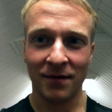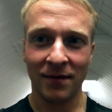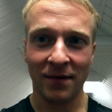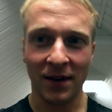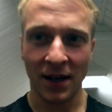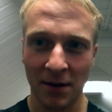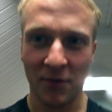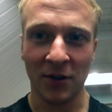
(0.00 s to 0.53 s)

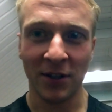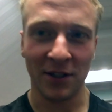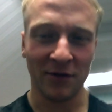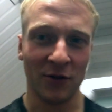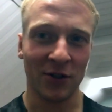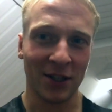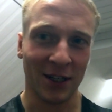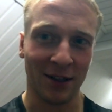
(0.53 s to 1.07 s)
Think about this
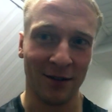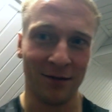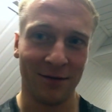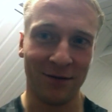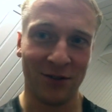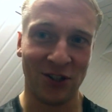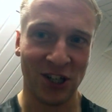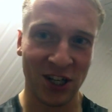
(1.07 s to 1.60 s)
for a second.
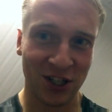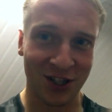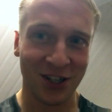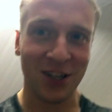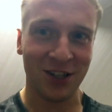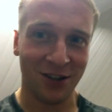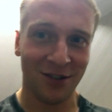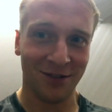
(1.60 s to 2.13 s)
Just
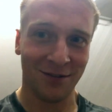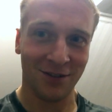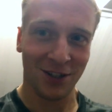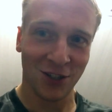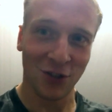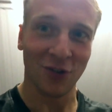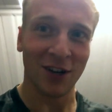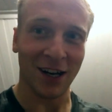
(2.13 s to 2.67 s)
in
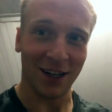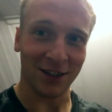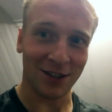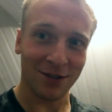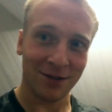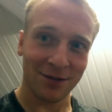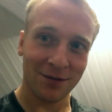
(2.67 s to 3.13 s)
your gut,